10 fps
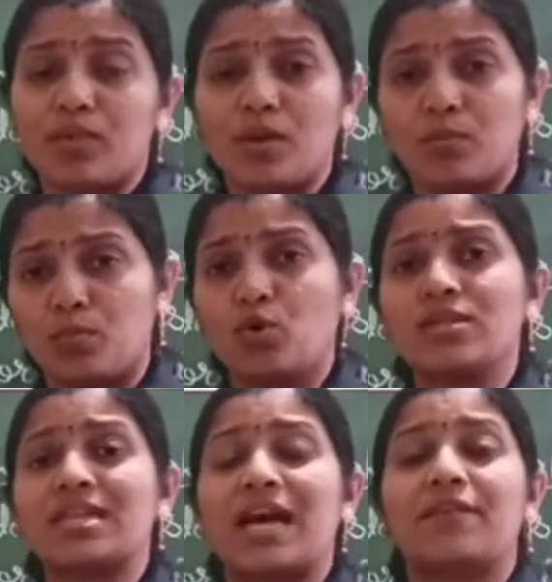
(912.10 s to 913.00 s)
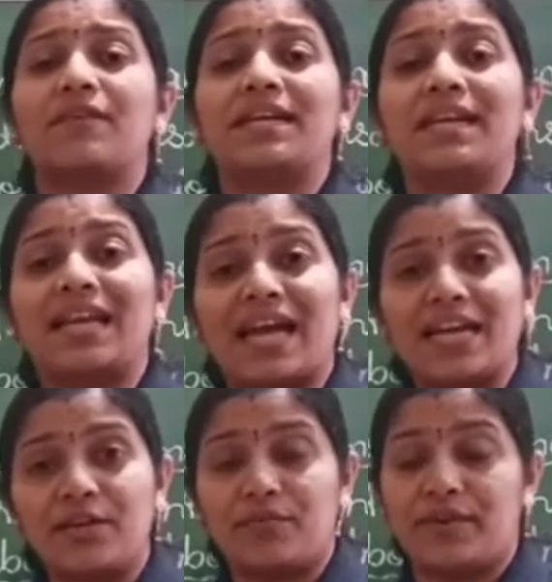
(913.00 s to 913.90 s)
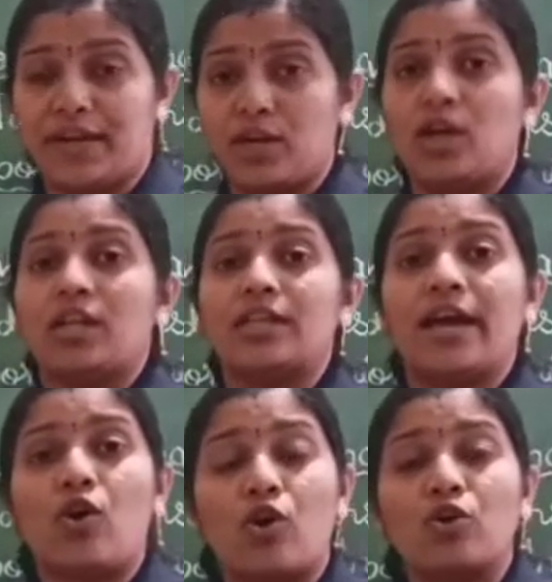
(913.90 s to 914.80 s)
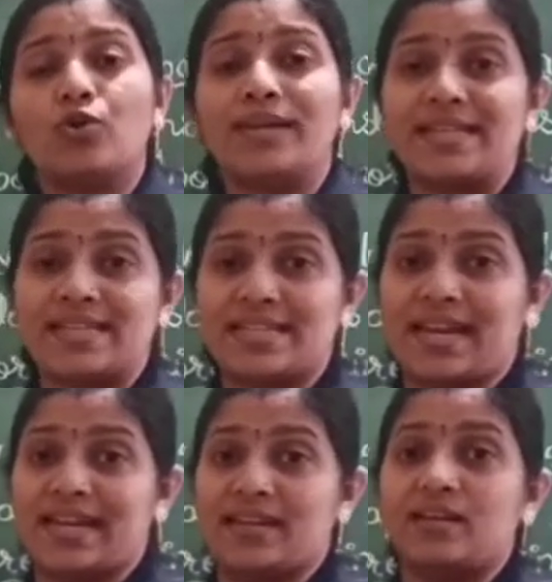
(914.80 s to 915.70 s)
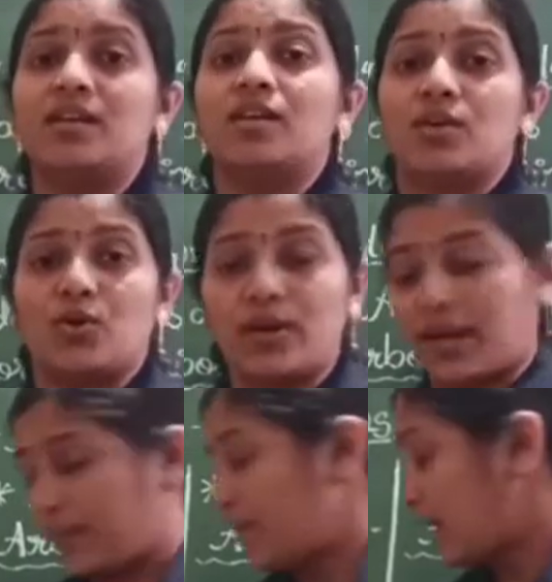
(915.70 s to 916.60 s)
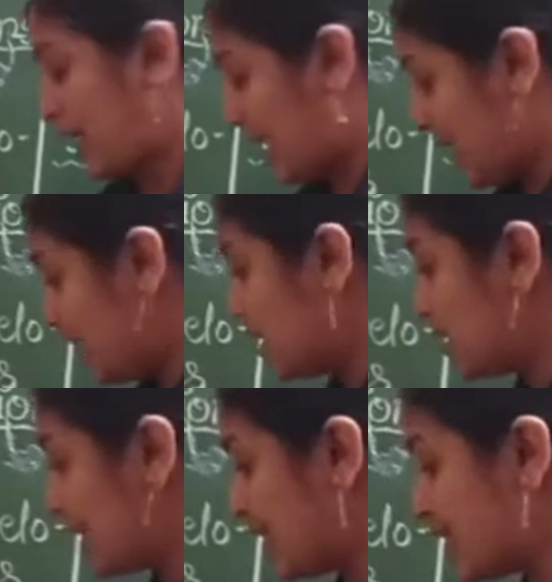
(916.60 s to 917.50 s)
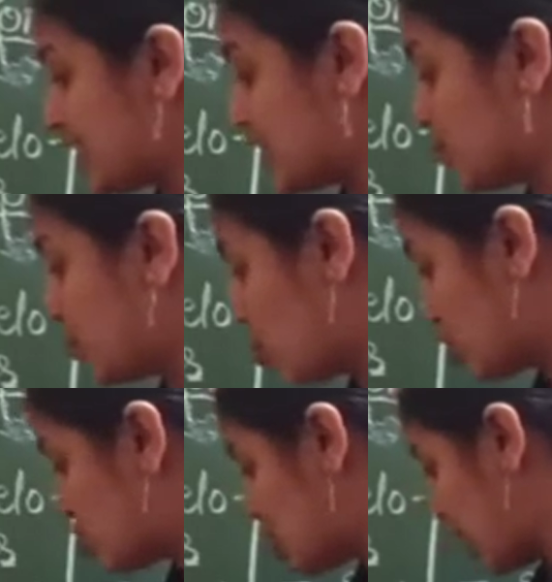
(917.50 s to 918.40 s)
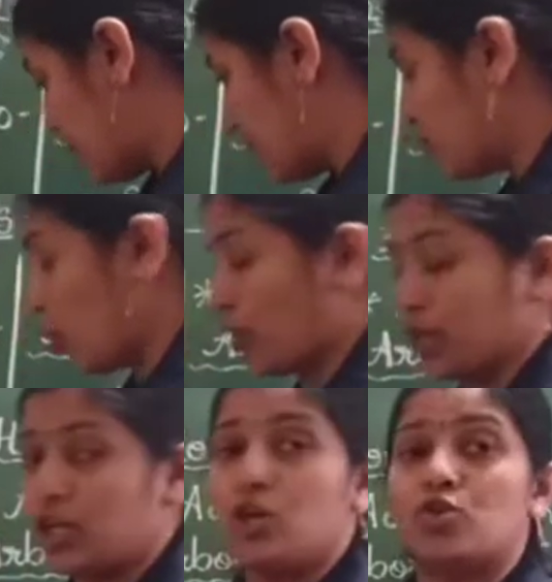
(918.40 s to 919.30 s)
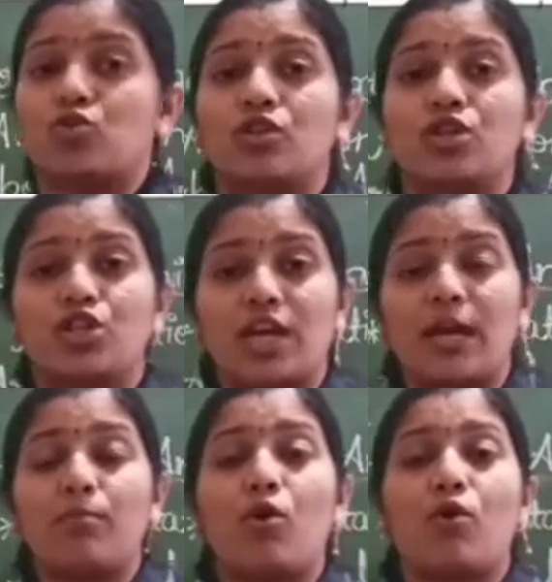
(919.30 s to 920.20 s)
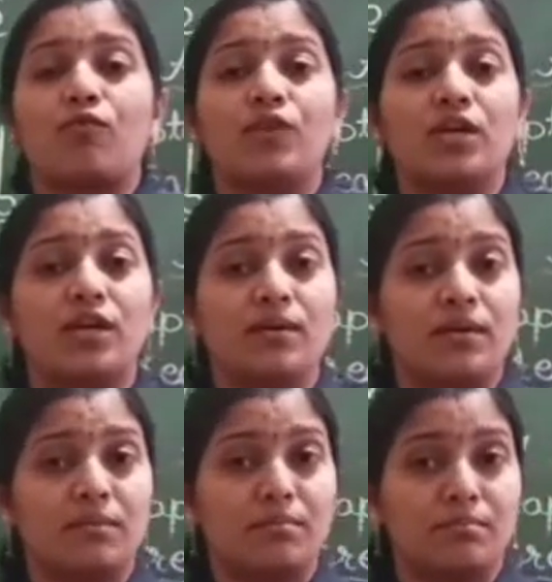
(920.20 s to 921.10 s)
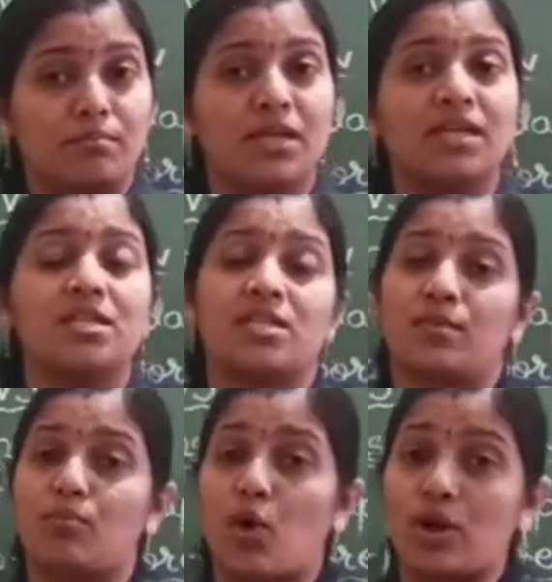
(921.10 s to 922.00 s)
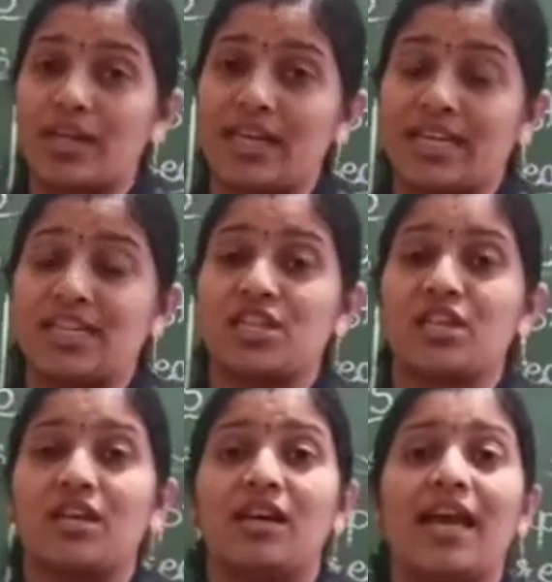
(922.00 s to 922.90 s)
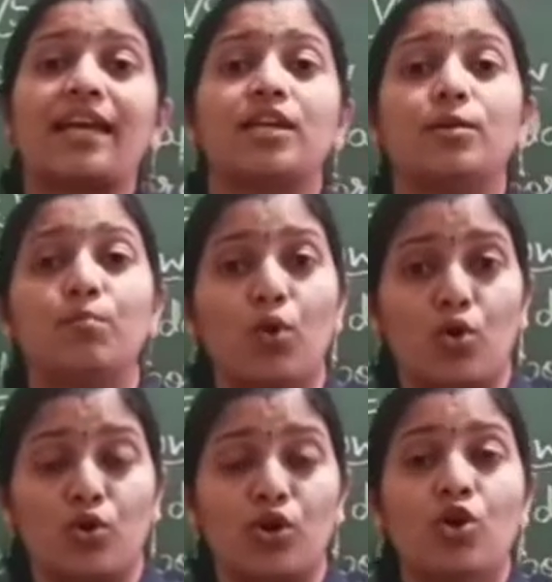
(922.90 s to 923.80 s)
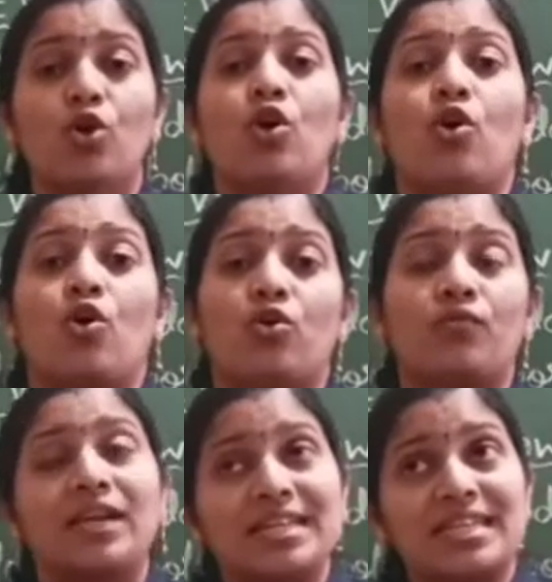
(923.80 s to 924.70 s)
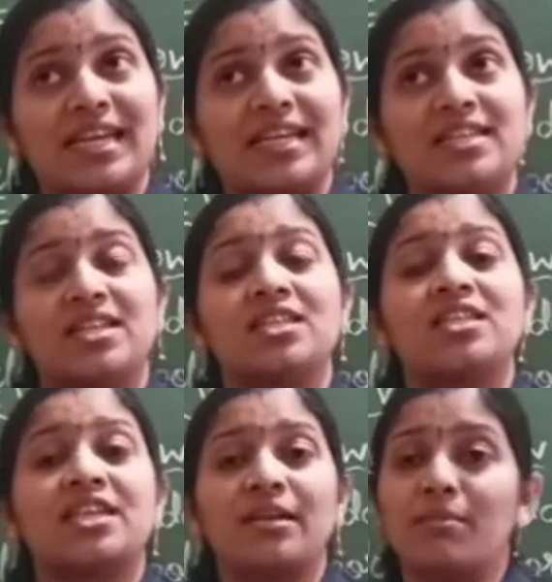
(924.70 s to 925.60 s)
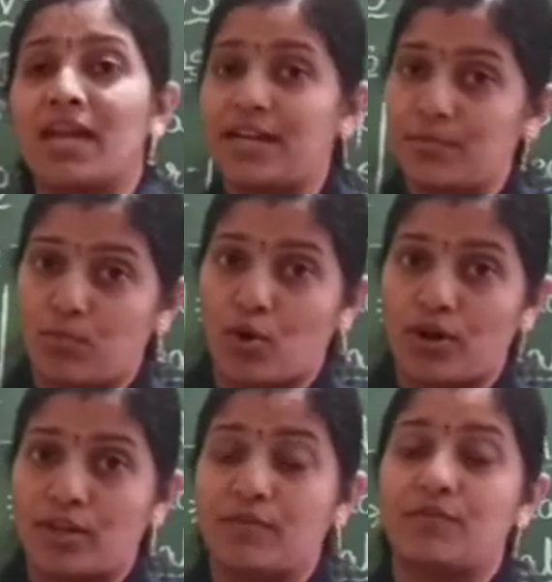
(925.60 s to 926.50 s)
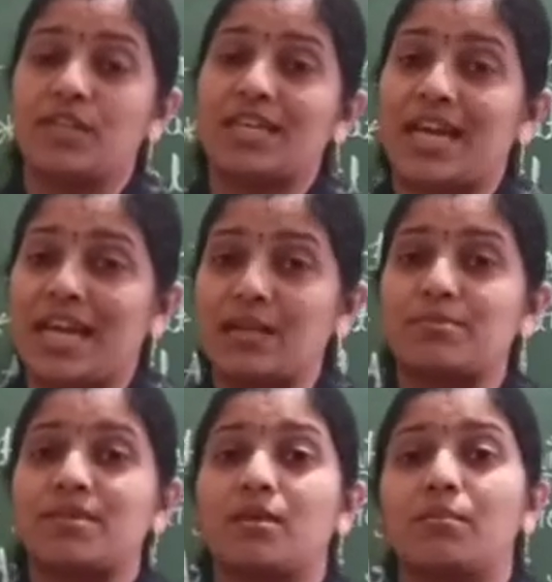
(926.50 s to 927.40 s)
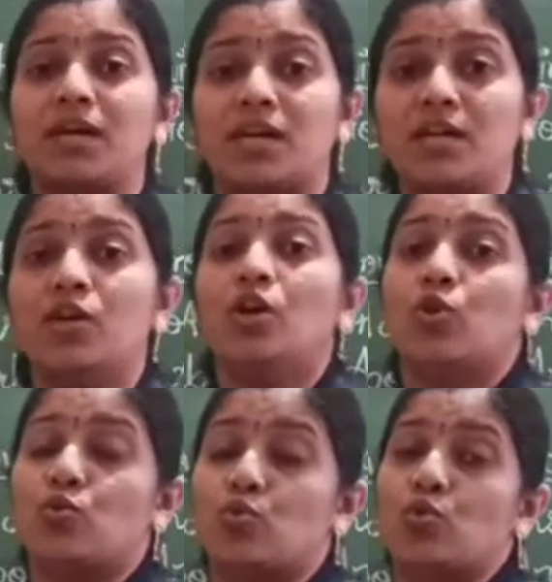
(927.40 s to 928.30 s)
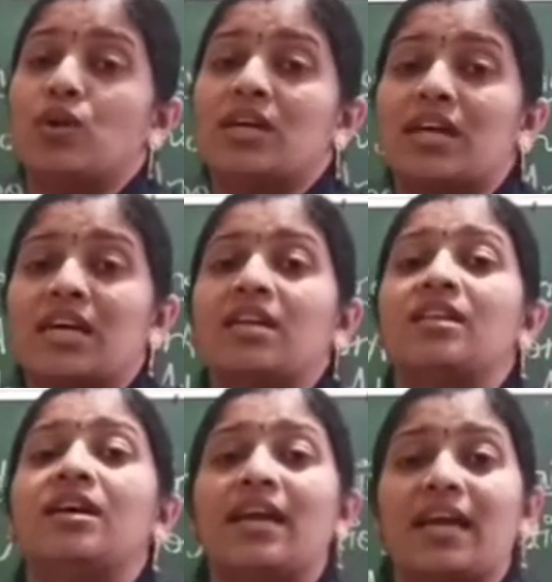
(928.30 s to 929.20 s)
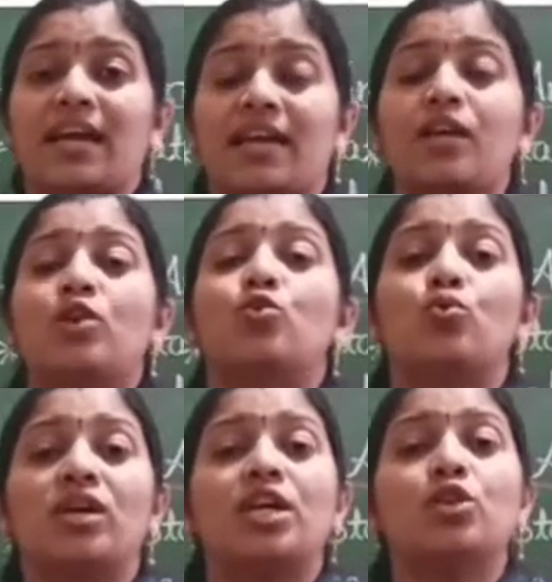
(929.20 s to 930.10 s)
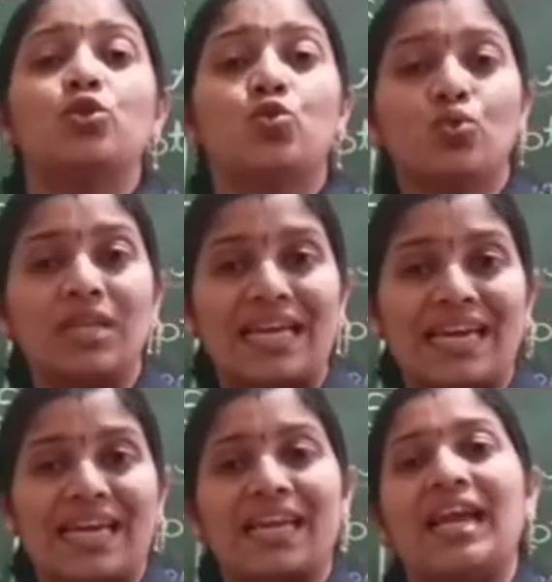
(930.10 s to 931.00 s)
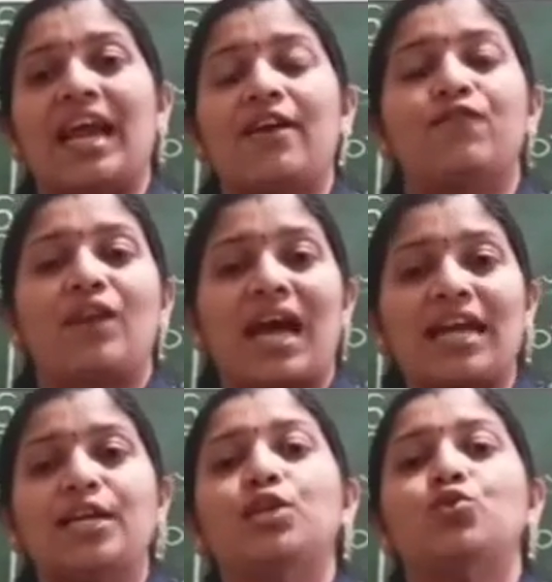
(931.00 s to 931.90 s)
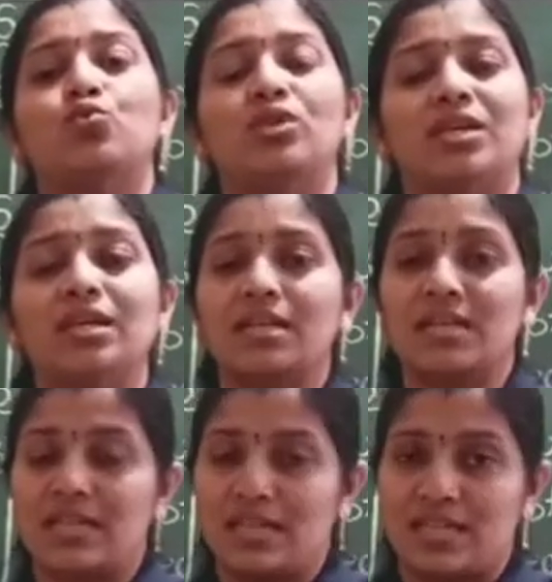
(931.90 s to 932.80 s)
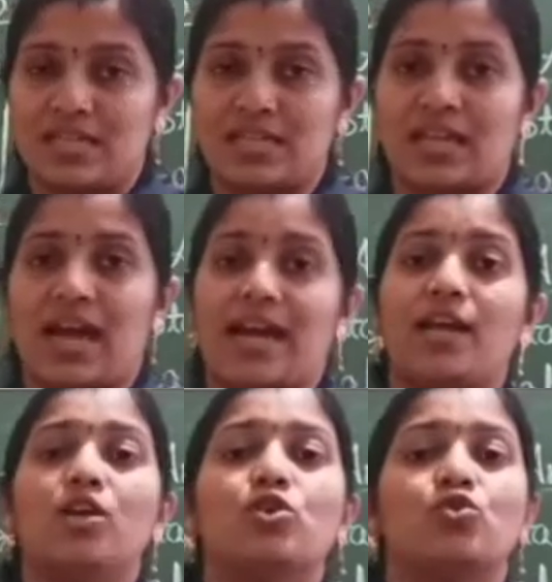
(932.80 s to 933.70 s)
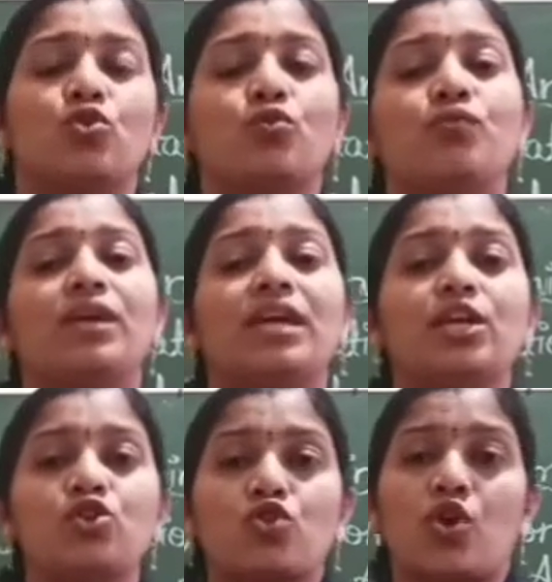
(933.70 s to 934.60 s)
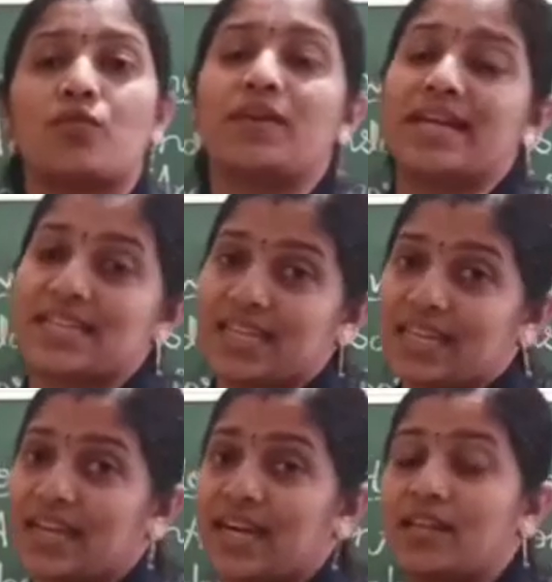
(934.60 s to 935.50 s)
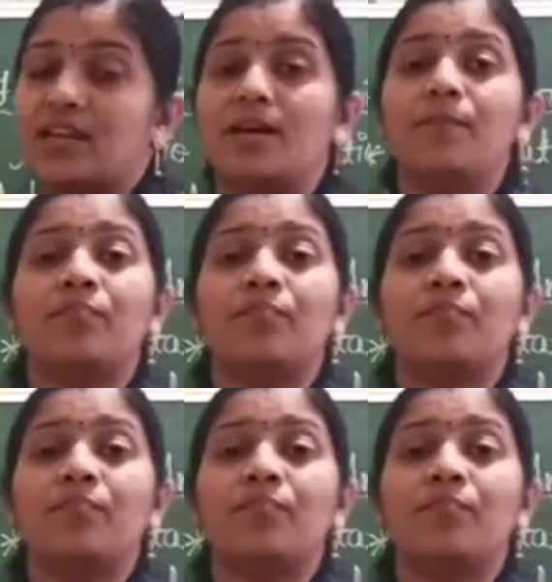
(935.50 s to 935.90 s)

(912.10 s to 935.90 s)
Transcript: bones are very lightweight. They are hollow inside. Okay. And next is boat shaped body. So the shape of a bird's body is like a boat, or we can say it is a streamlined body which helps the bird to cut through the air and fly into the sky. So in short we can say that the